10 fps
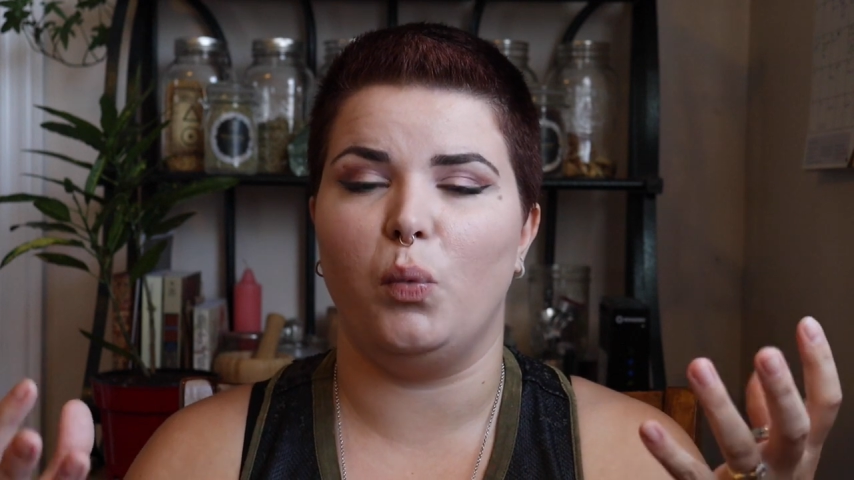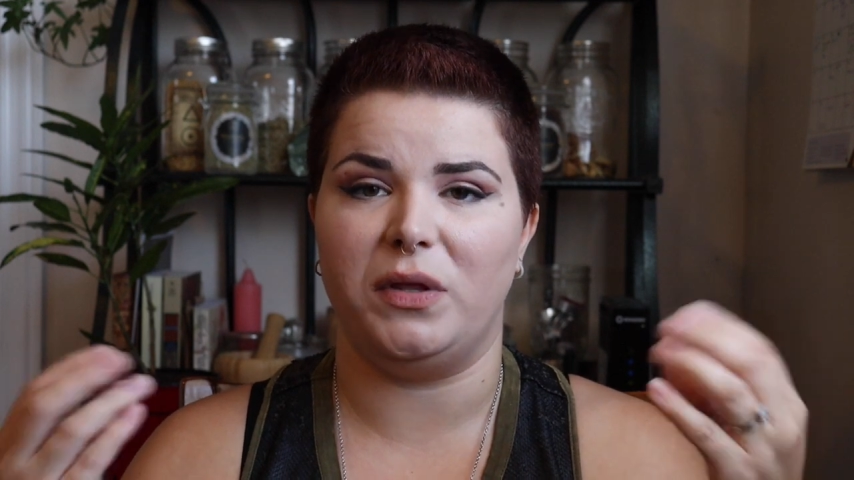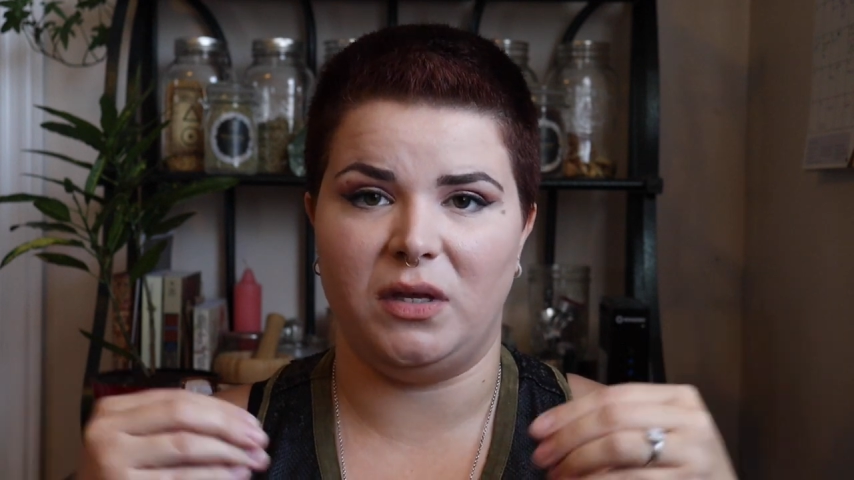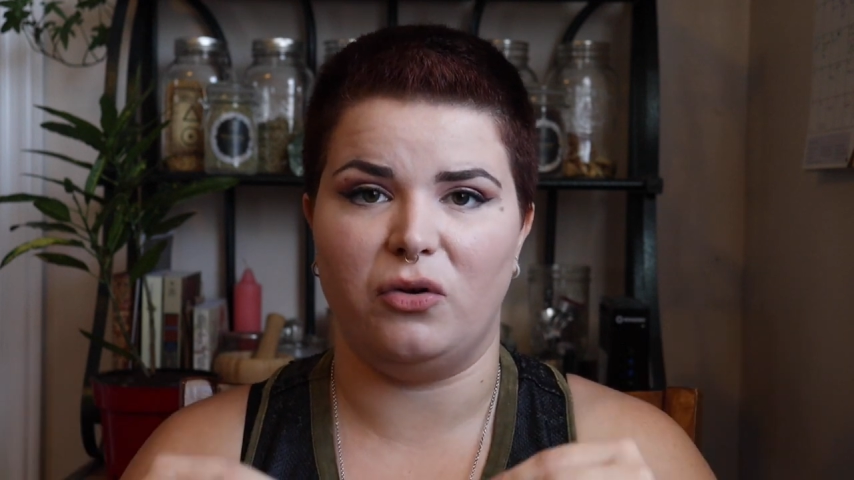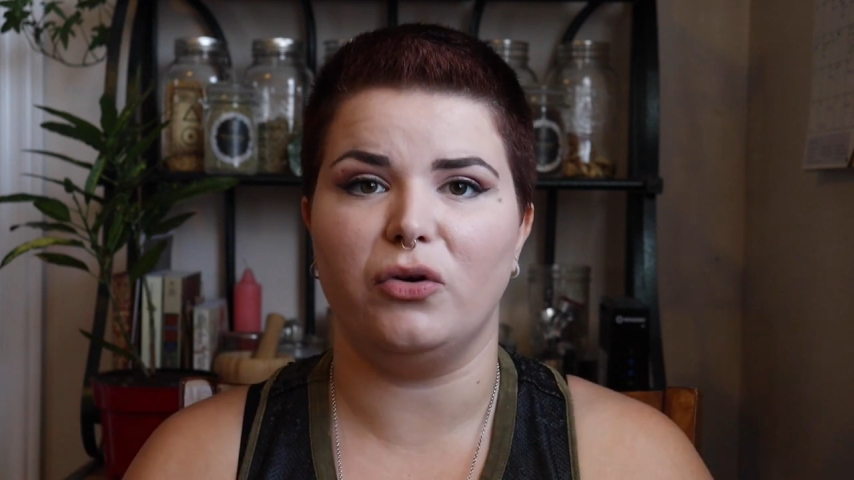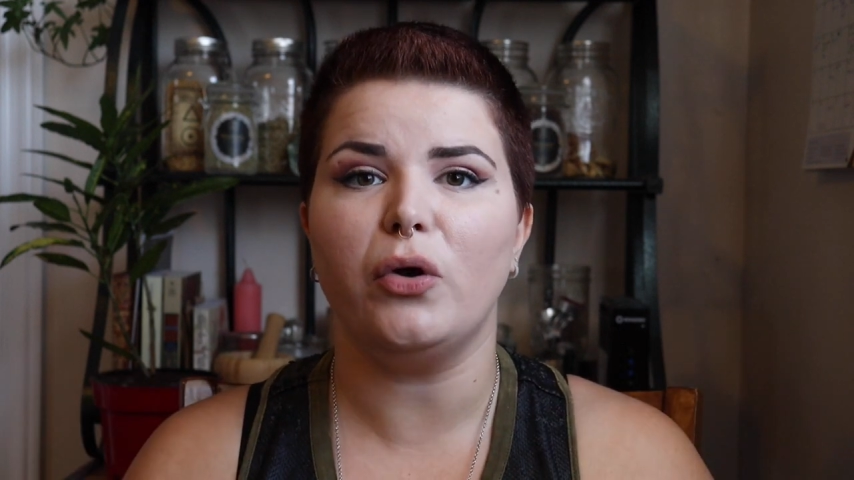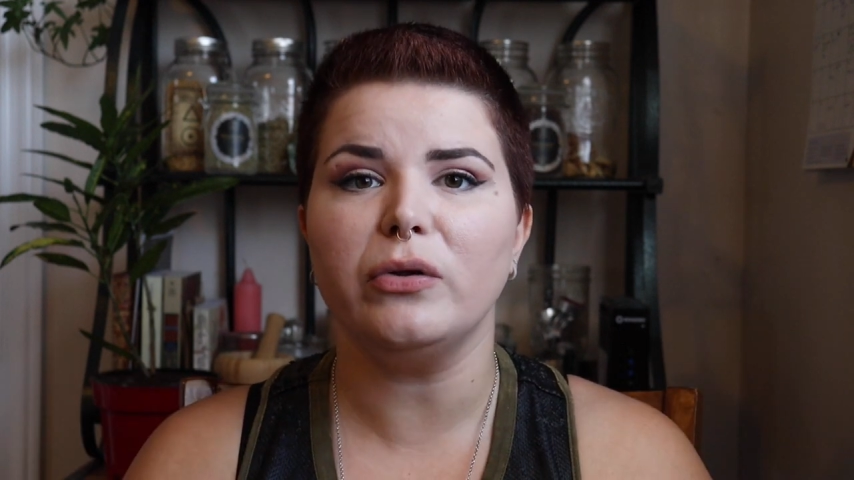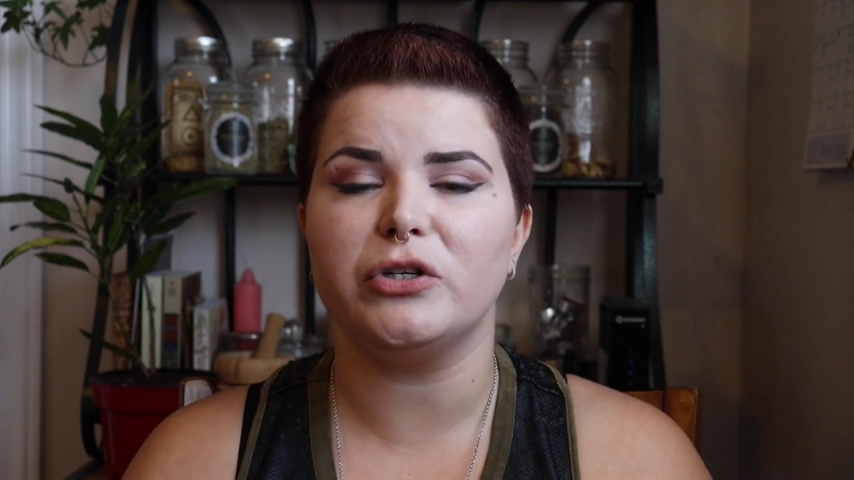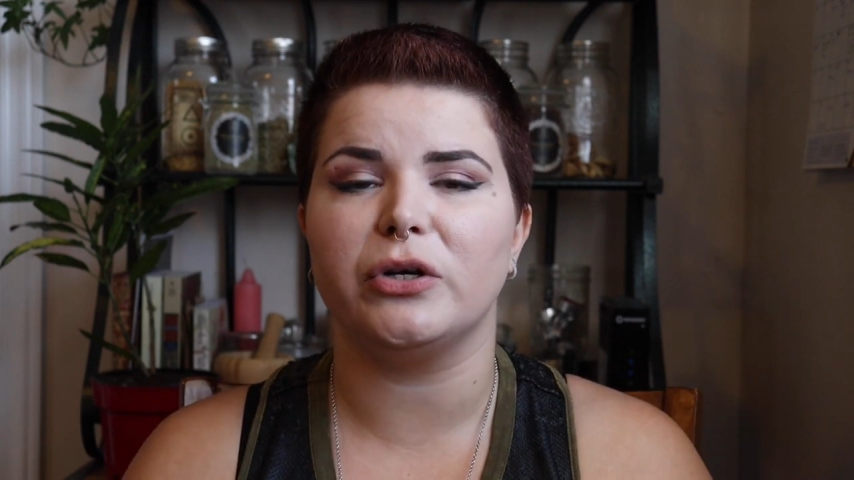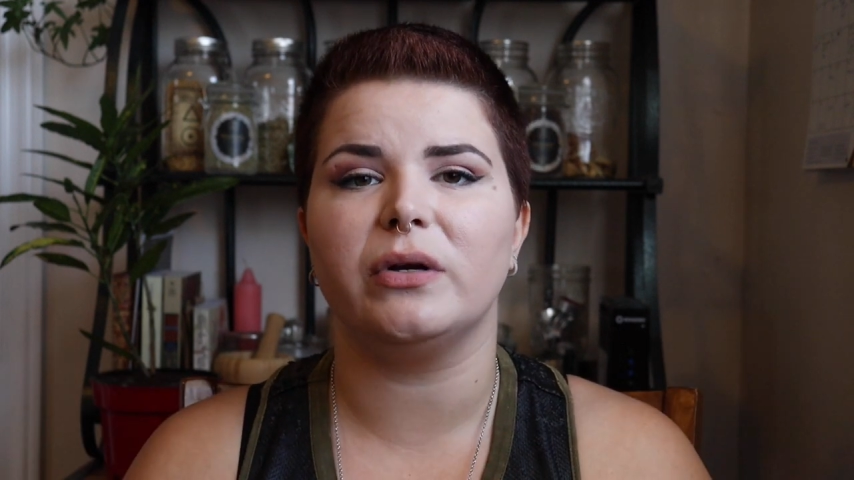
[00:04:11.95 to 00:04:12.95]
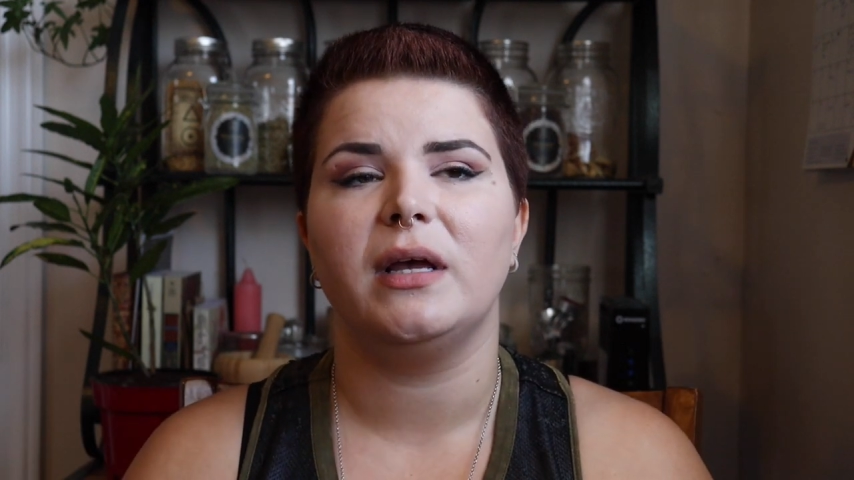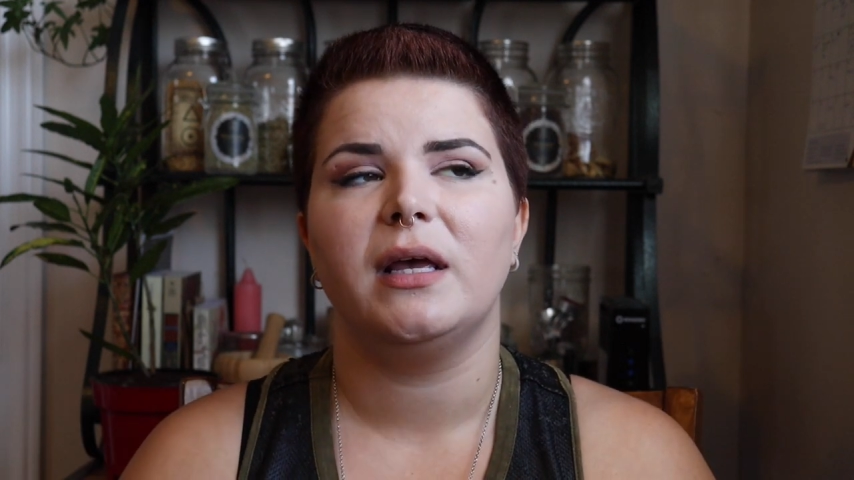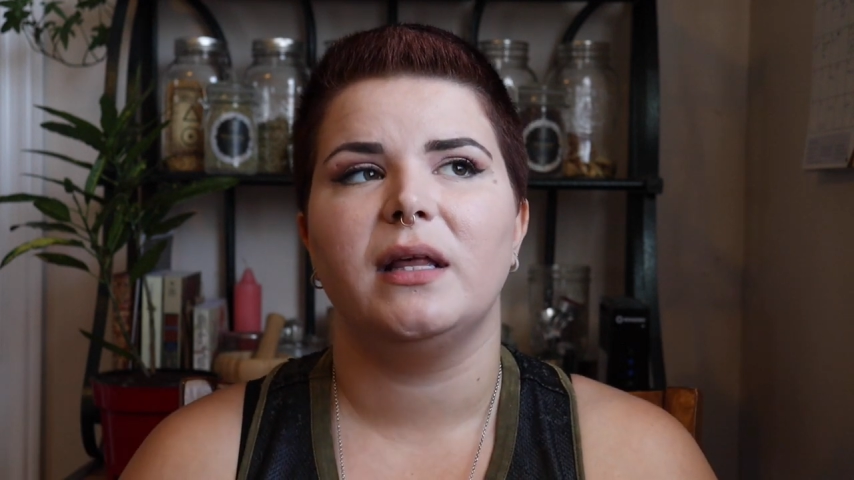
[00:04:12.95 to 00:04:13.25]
within your culture,